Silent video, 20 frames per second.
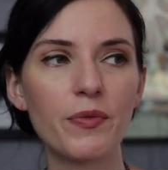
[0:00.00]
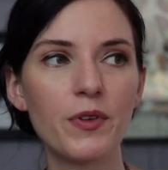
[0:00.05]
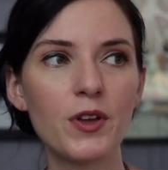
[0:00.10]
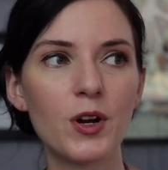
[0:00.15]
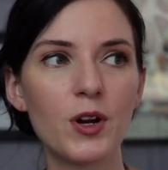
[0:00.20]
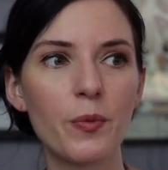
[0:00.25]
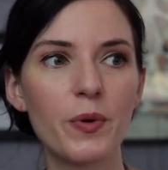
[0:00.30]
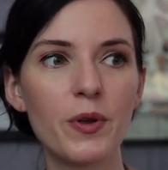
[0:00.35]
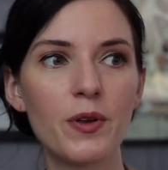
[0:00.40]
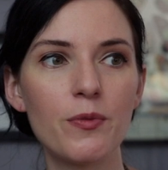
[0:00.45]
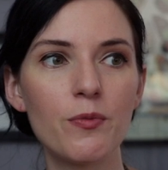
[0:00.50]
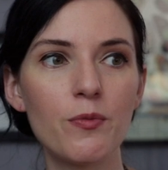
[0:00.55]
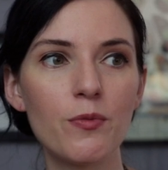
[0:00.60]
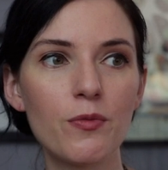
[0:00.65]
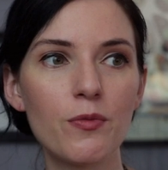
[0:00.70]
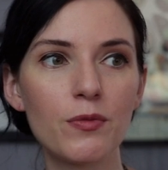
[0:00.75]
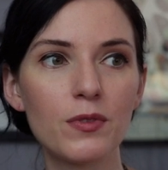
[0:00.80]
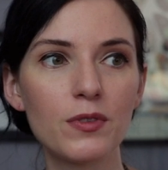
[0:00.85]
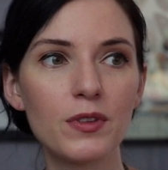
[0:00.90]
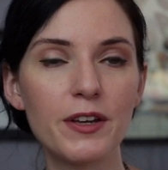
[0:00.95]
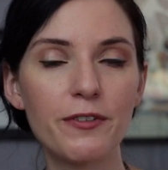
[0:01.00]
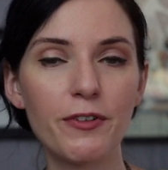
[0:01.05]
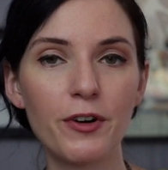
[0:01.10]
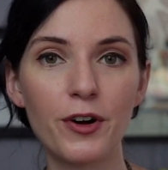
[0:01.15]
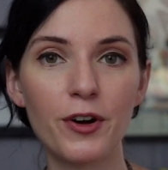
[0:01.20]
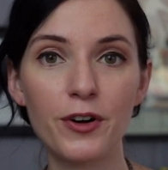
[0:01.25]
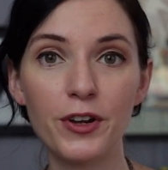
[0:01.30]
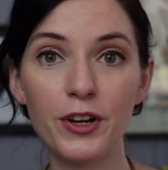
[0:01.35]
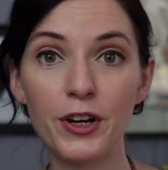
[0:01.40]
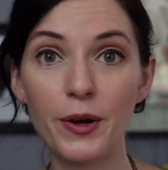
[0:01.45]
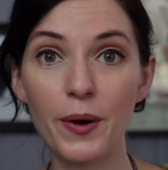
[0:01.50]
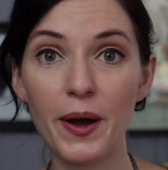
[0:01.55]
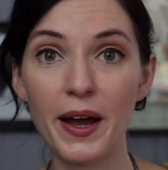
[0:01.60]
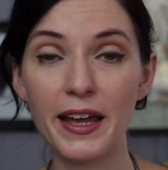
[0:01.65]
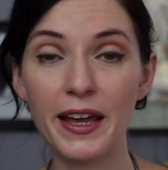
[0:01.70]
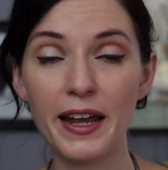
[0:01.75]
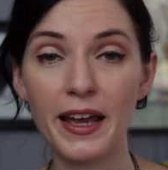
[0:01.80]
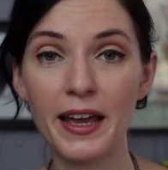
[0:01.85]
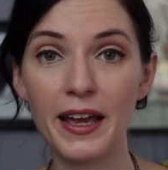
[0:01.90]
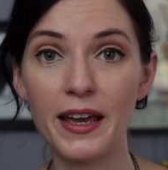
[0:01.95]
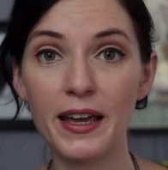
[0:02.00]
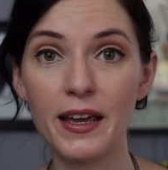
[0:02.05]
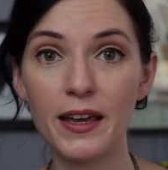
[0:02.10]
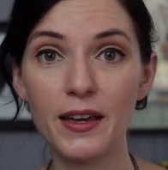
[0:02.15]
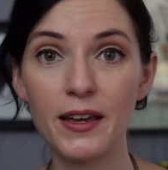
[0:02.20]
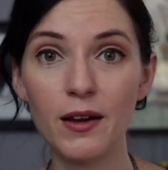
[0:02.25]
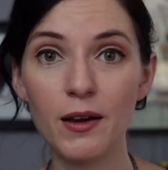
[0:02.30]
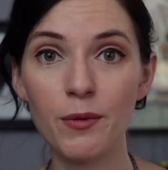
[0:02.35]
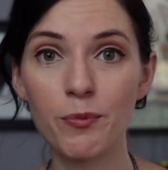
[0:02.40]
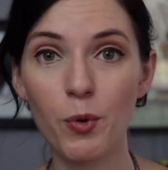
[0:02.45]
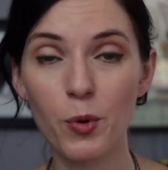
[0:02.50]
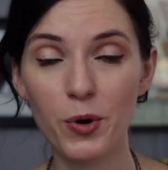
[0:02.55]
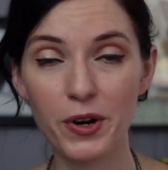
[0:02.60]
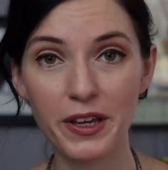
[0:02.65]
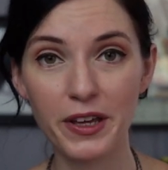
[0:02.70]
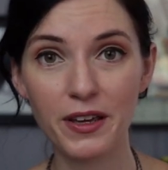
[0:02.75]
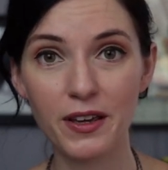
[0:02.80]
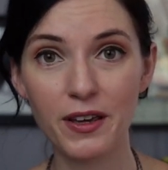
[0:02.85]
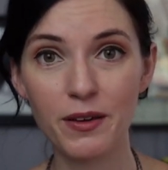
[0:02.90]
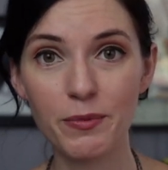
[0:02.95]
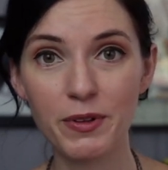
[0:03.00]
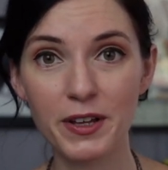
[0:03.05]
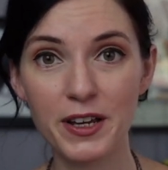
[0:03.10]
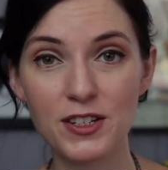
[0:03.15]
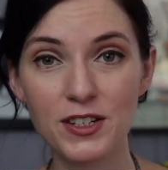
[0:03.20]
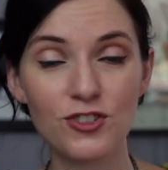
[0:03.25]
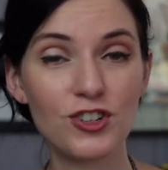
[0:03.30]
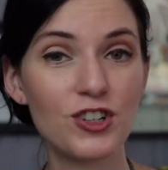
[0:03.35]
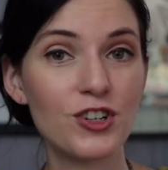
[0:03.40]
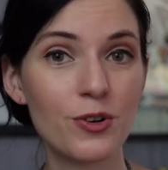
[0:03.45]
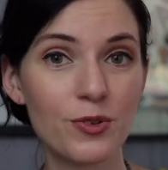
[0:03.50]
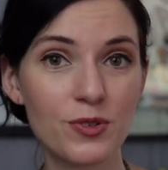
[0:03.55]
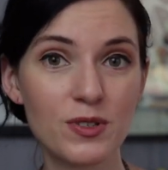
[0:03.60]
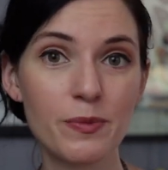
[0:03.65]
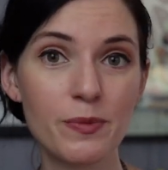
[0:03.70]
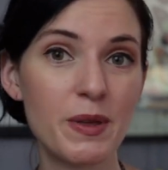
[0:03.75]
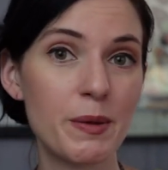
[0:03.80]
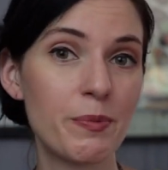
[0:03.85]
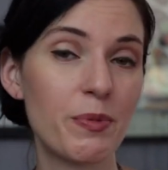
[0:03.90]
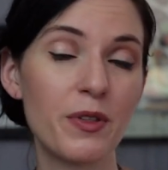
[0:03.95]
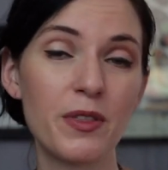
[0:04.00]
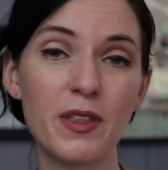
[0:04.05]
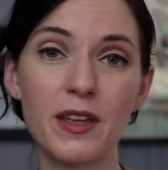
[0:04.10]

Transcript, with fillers: we leave her, at a boarding place. She knows the people.